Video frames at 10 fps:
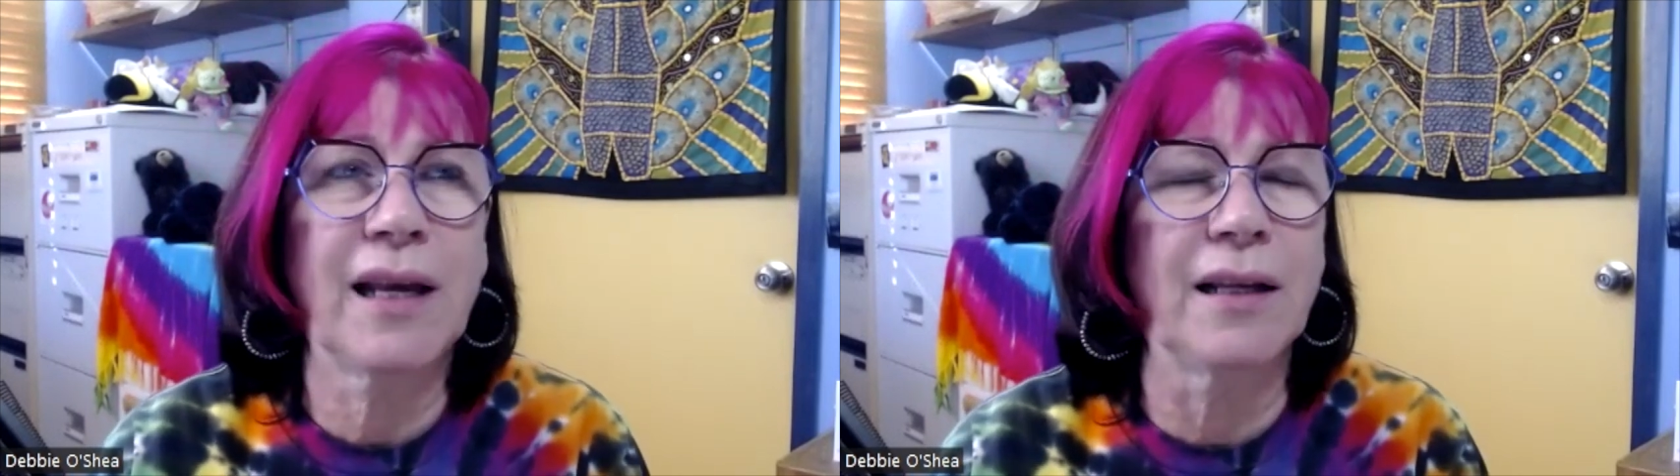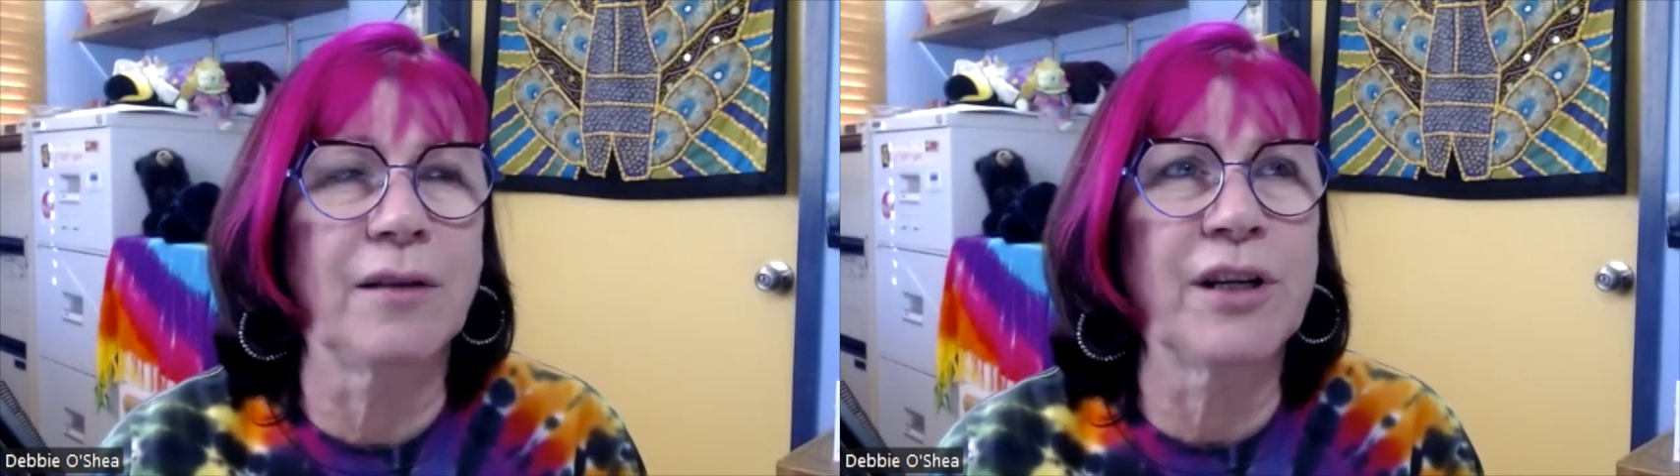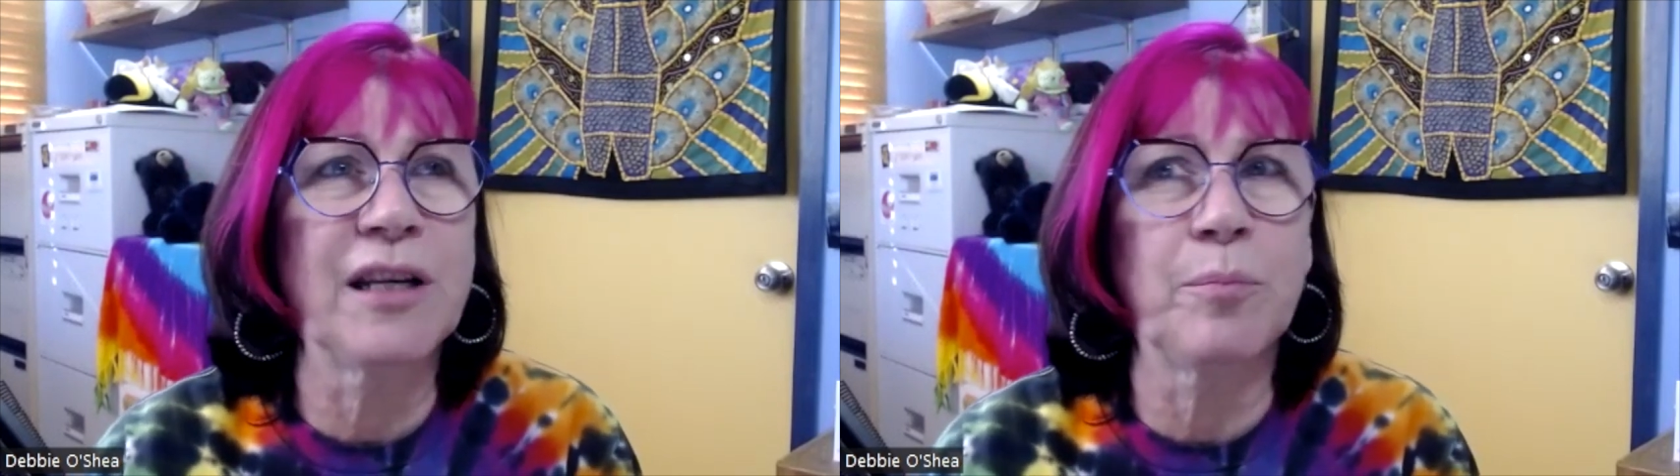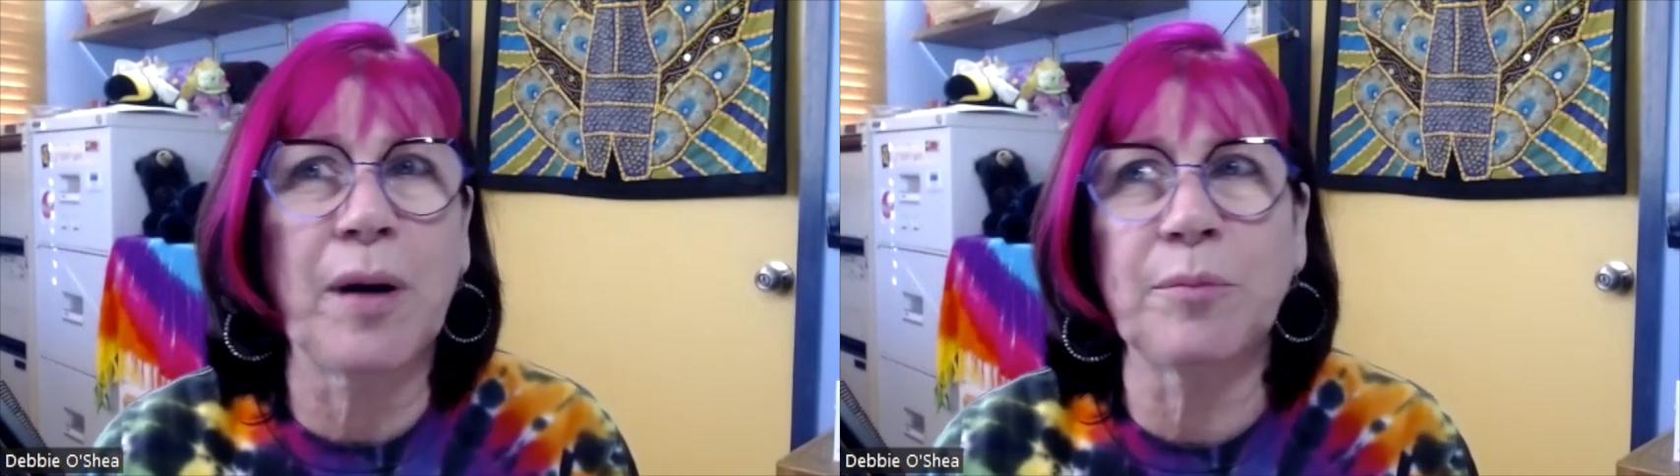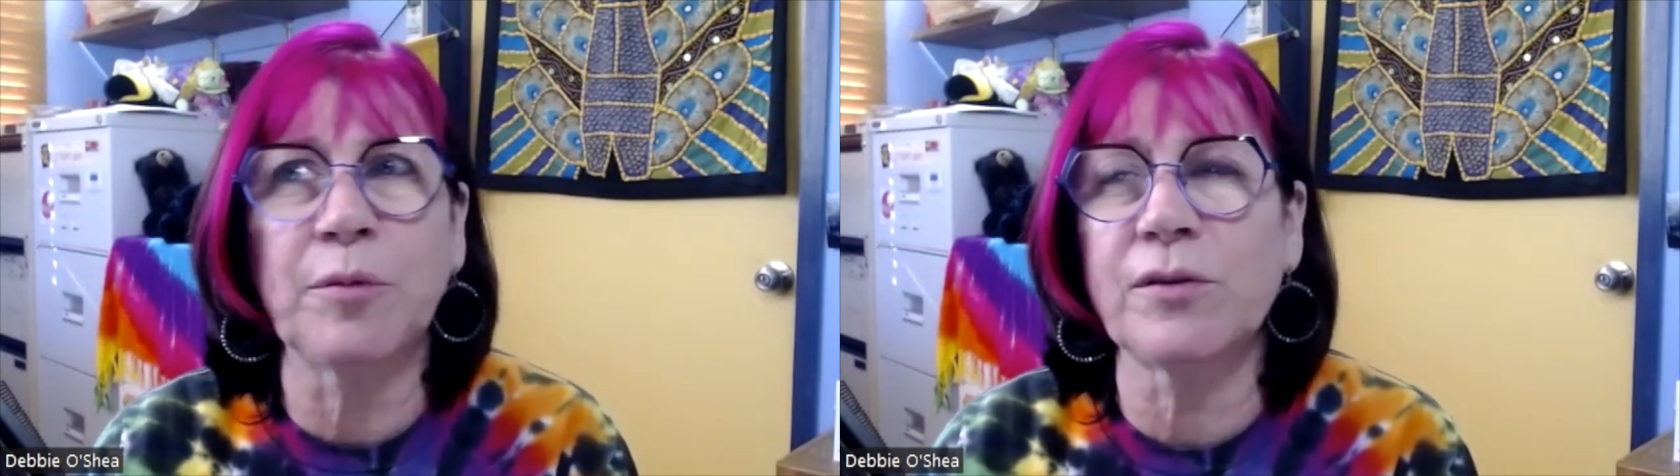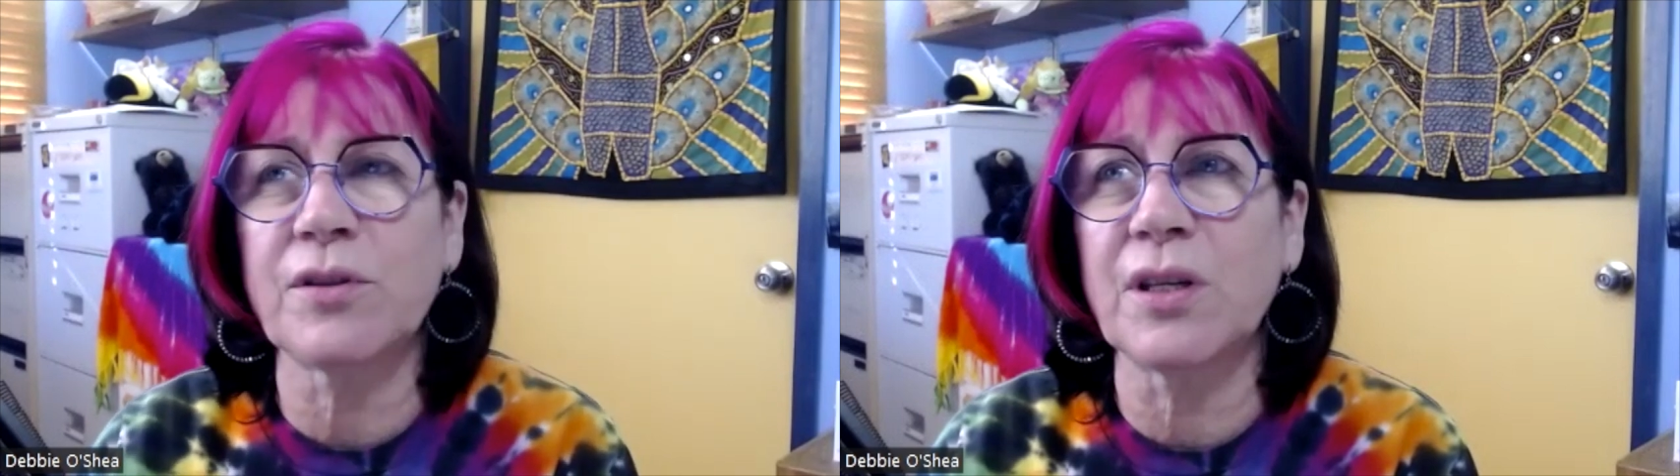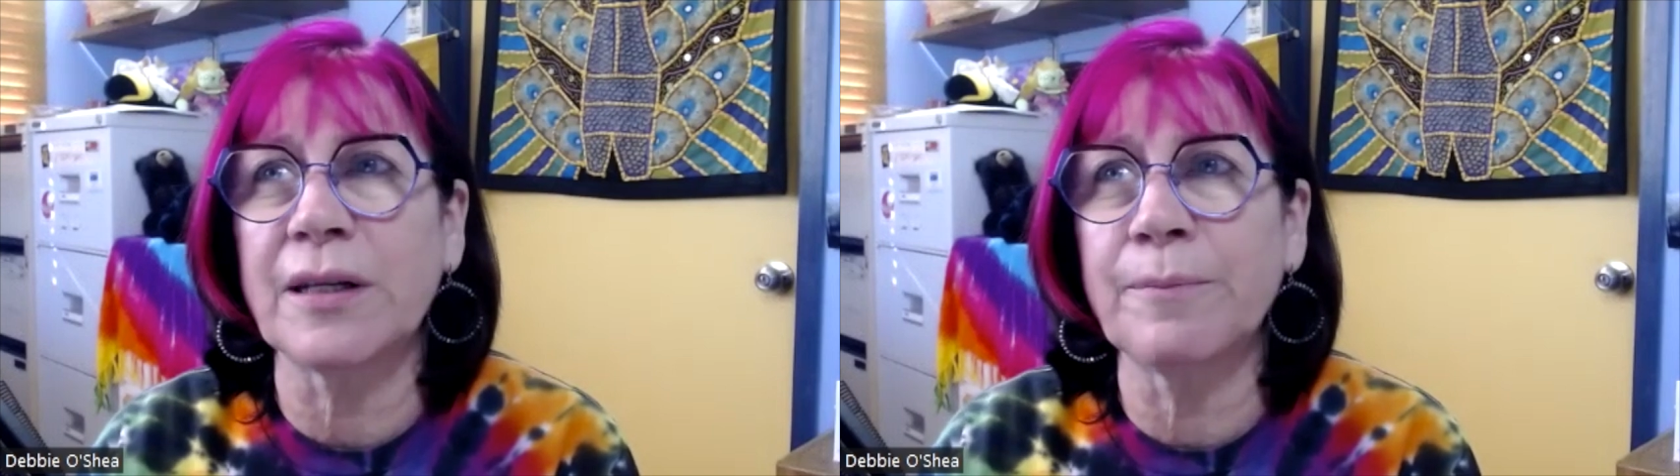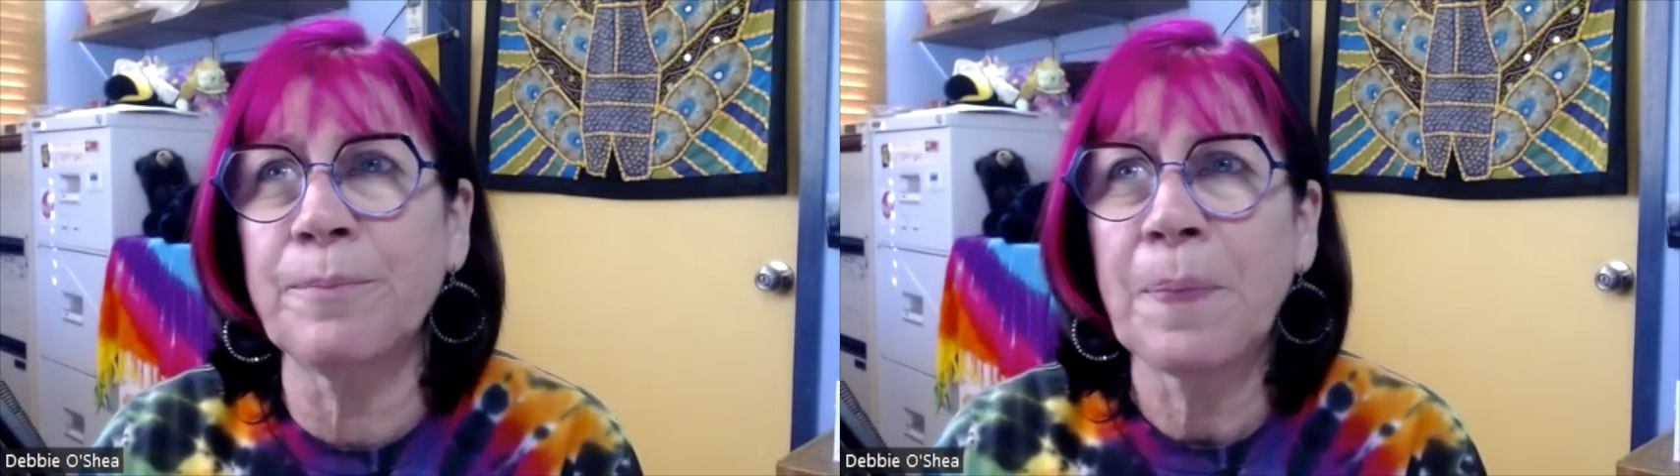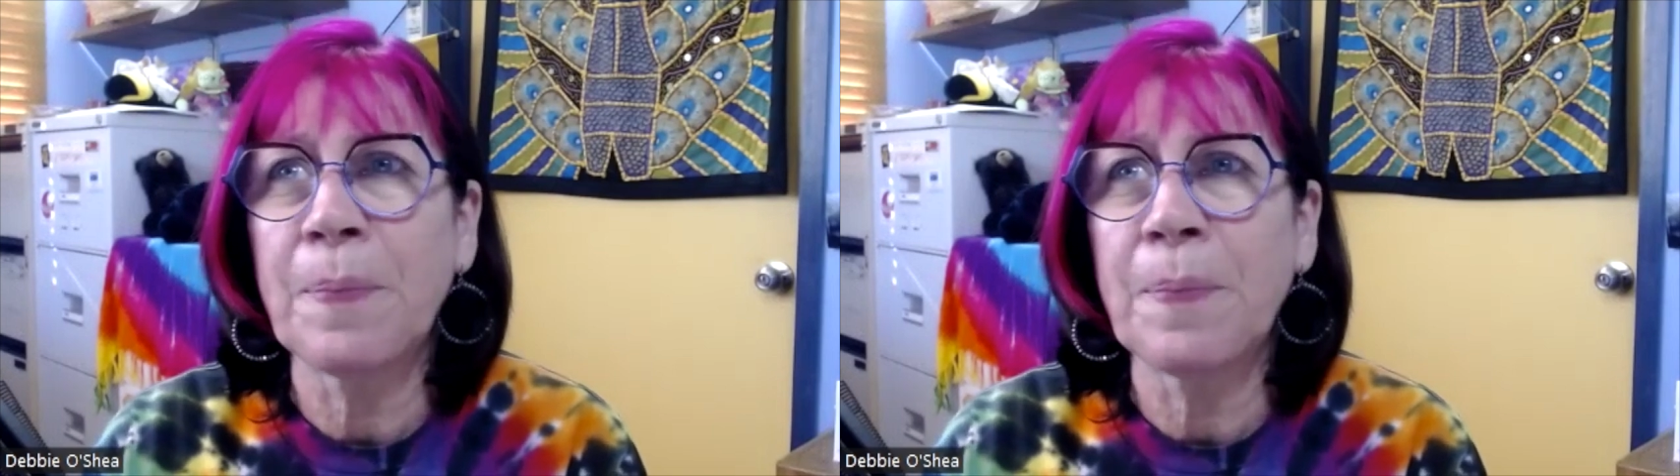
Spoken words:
colouring in bubbles. And,